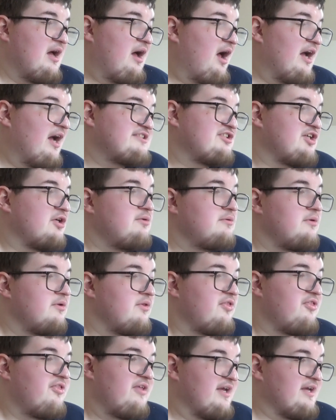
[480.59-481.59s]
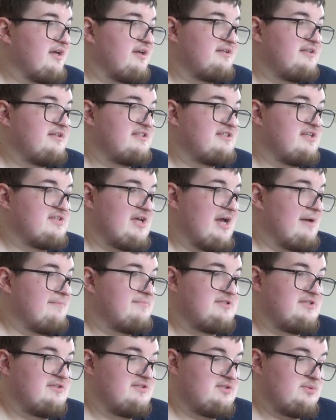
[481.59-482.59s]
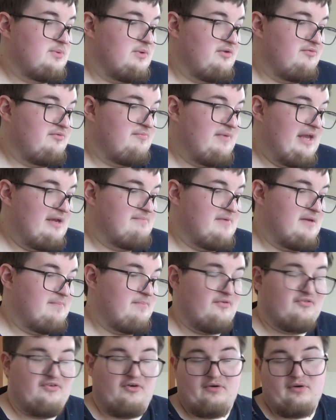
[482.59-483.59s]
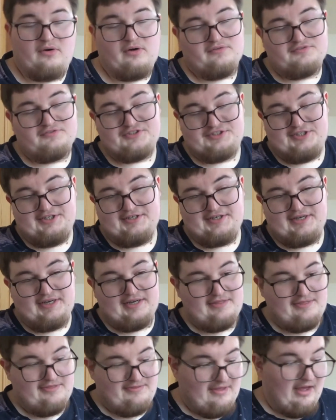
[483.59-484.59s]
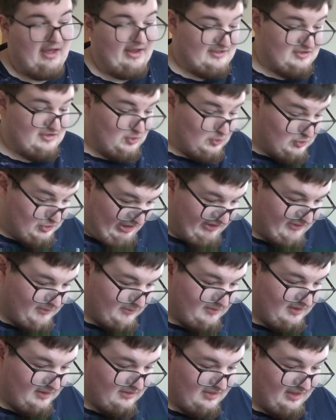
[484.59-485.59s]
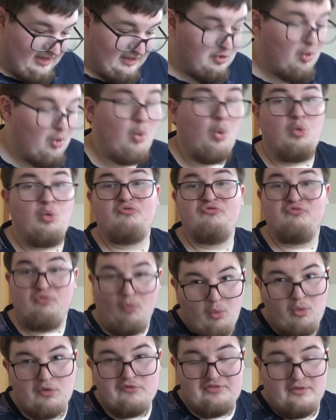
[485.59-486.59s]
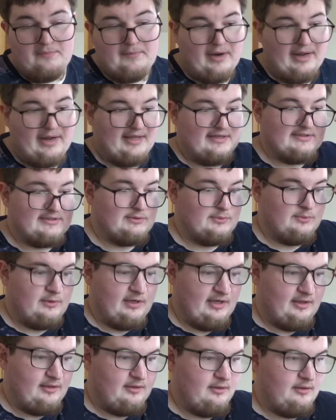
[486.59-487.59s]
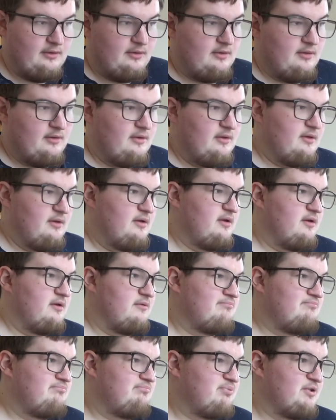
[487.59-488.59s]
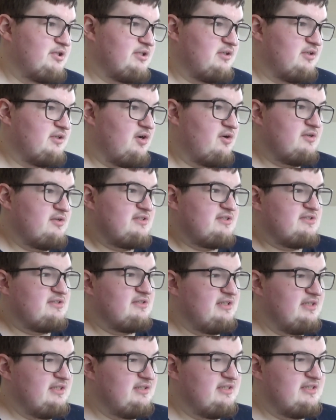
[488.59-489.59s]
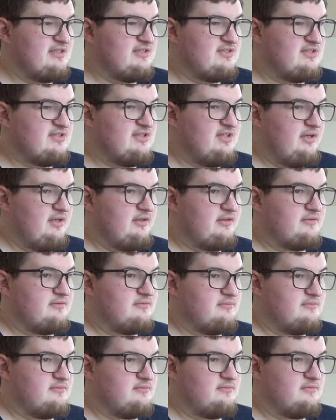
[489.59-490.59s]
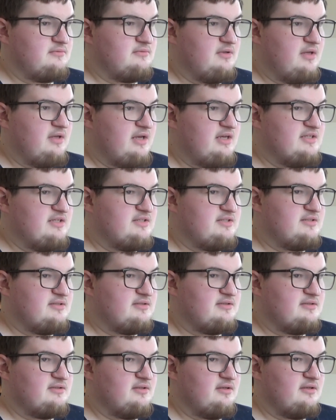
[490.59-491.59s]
I don't think Nyssa's absence would have made me prefer Earthshock. I do genuinely think all four of them are handled well. But honestly, Nyssa is...